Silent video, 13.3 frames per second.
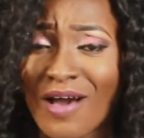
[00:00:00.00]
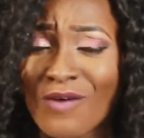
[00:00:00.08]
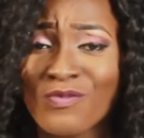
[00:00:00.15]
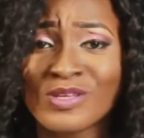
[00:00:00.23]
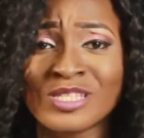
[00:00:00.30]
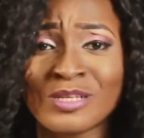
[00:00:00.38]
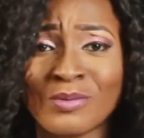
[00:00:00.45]

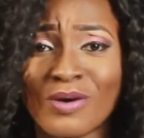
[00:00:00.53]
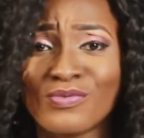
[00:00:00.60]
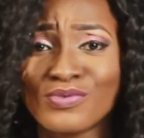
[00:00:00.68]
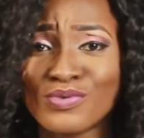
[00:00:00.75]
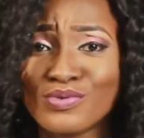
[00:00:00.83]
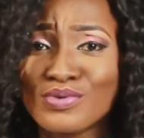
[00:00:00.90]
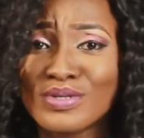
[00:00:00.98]
For some of
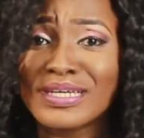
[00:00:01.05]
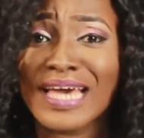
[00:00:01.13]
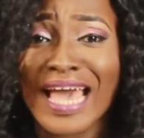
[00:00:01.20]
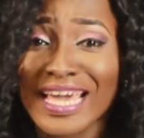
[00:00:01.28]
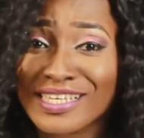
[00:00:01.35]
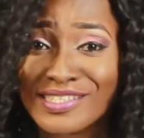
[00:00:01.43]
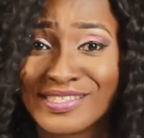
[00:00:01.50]
you
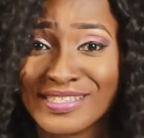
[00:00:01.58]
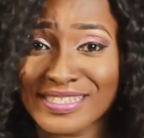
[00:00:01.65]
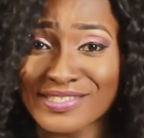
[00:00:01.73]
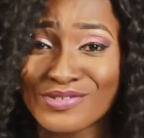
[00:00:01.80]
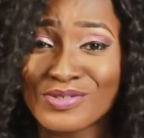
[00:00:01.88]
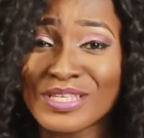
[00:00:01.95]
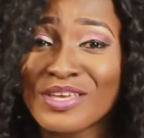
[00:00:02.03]

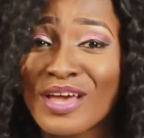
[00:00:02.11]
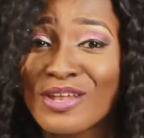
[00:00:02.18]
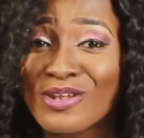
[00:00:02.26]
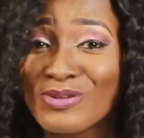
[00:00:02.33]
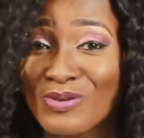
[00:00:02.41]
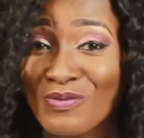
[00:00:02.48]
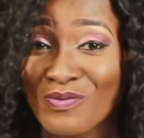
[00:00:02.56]
guys, you say you are
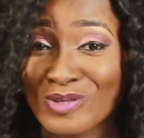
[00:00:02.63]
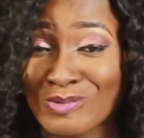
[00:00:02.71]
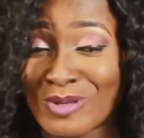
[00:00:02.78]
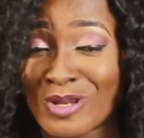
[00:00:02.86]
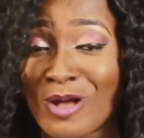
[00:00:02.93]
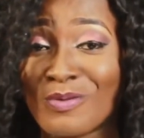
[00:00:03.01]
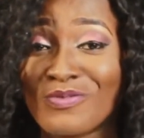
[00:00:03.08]
looking for
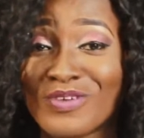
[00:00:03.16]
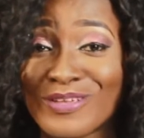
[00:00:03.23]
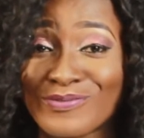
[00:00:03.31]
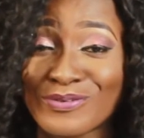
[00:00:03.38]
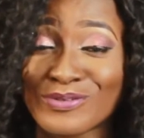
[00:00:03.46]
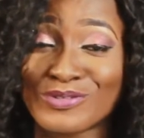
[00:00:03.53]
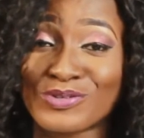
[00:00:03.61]
somebody that will be
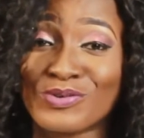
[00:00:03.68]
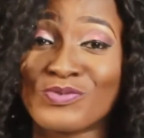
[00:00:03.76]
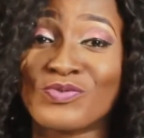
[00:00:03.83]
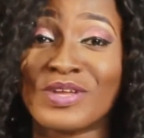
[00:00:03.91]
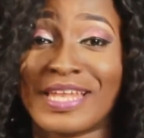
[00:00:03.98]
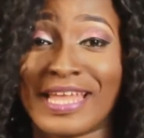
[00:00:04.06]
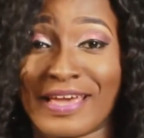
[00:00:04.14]
faithful to you
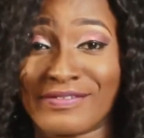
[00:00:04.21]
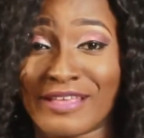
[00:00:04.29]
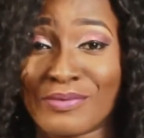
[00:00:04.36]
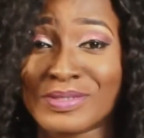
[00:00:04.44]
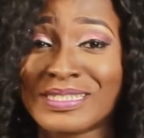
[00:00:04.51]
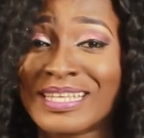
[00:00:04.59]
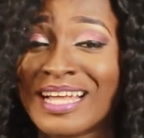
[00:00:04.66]
for life,
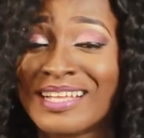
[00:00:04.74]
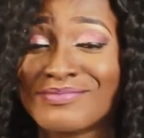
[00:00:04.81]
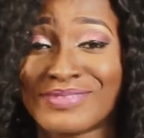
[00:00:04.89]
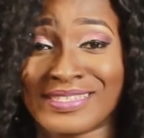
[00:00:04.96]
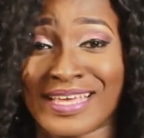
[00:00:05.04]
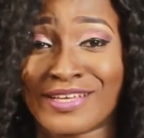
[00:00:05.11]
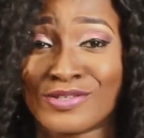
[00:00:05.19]
that will stand
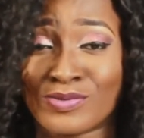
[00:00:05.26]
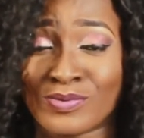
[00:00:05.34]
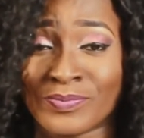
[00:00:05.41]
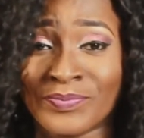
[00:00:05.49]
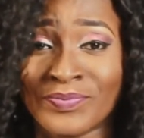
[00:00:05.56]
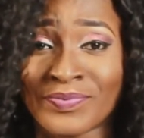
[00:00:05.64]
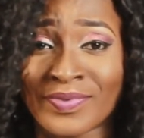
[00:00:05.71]
beside you
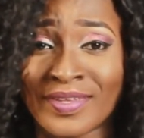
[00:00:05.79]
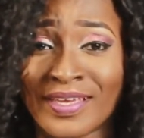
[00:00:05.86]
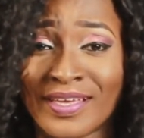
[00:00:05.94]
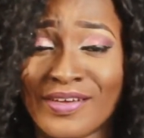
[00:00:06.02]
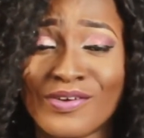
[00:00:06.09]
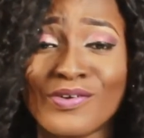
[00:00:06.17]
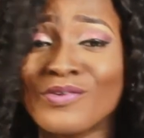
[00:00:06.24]

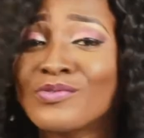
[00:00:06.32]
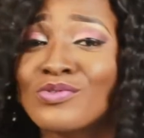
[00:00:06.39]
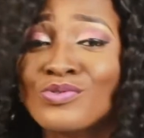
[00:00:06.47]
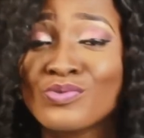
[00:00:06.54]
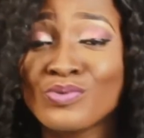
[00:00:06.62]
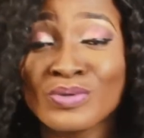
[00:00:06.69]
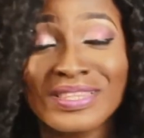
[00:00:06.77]

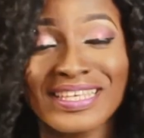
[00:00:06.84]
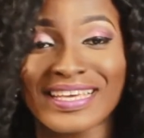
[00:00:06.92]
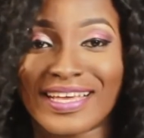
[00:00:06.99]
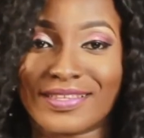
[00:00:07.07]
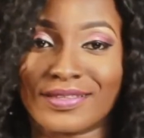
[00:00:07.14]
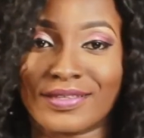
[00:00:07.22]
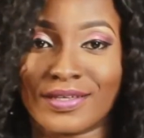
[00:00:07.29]
through thick
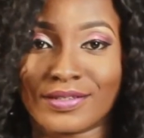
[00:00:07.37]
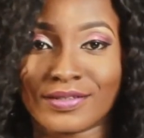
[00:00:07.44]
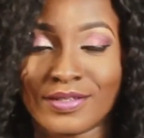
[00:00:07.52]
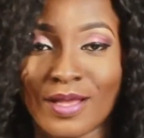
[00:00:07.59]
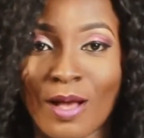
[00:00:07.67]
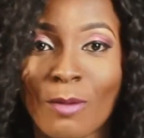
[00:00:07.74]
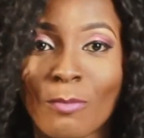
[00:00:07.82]
and thin.
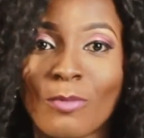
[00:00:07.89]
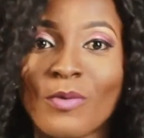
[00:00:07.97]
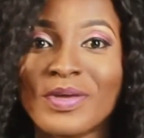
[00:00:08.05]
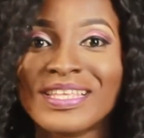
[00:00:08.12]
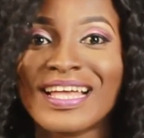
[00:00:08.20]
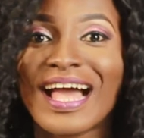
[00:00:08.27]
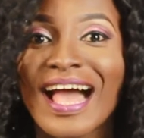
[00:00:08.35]
But
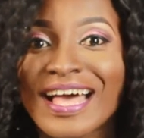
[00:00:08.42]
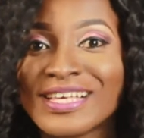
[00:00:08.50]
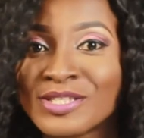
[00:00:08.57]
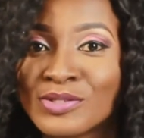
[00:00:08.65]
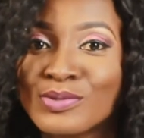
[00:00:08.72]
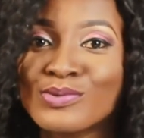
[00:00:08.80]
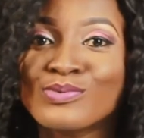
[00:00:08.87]
when they
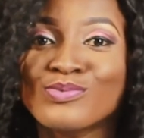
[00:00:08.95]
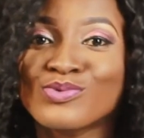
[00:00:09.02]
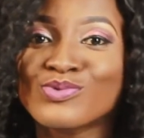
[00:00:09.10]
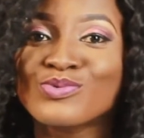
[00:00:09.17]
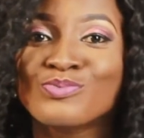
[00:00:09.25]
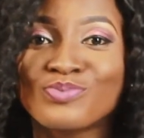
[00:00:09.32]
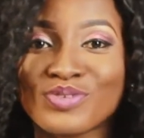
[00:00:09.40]
ask you
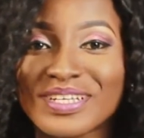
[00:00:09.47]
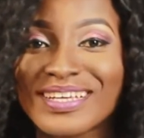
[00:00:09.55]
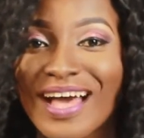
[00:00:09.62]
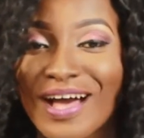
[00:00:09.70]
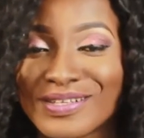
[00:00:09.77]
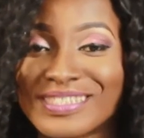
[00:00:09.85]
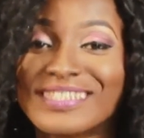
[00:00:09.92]
to bring
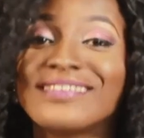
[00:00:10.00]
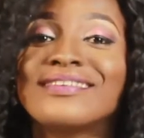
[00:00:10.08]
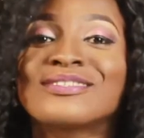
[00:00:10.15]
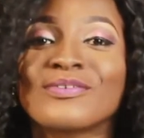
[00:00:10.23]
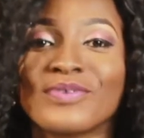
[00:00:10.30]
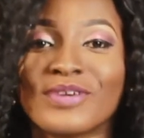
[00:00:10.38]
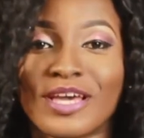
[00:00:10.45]
out the
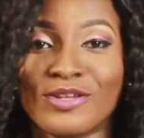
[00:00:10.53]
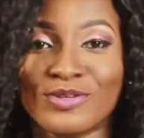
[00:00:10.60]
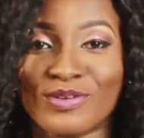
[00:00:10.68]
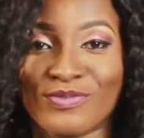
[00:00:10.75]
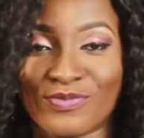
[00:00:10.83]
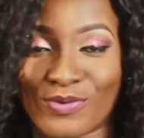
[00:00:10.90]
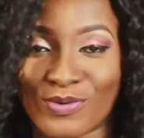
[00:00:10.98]
list of what you are
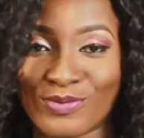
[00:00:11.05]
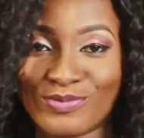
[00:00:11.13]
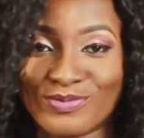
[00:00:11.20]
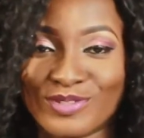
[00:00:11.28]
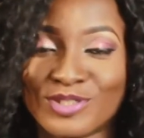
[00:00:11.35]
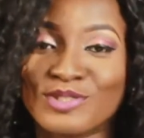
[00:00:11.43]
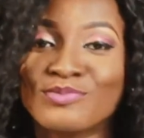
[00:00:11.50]
looking for,
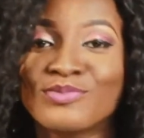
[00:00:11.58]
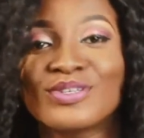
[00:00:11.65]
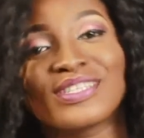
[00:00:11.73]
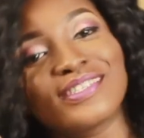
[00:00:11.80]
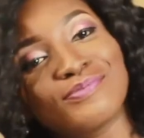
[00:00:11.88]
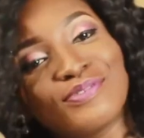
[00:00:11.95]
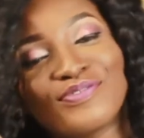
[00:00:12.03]
she
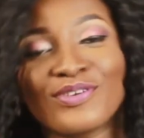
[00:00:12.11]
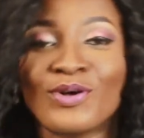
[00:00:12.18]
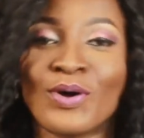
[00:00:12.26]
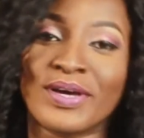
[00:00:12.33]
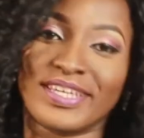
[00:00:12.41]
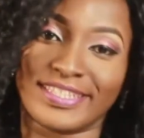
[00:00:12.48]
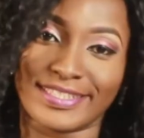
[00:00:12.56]
must be
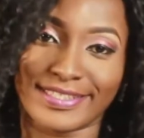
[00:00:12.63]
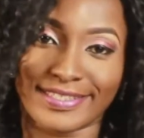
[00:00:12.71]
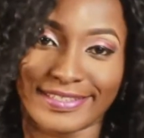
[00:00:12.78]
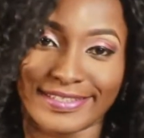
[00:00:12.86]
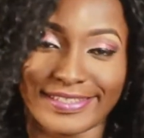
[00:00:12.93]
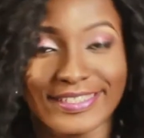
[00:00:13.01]
figure eight.